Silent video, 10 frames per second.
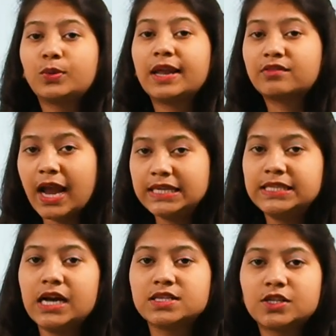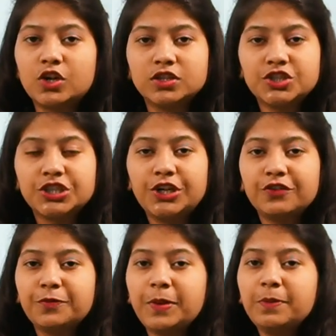you can write the answer on the sheet
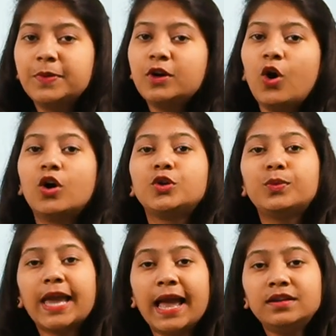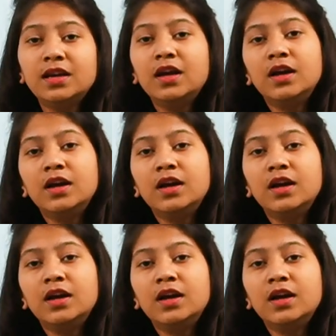of paper or you can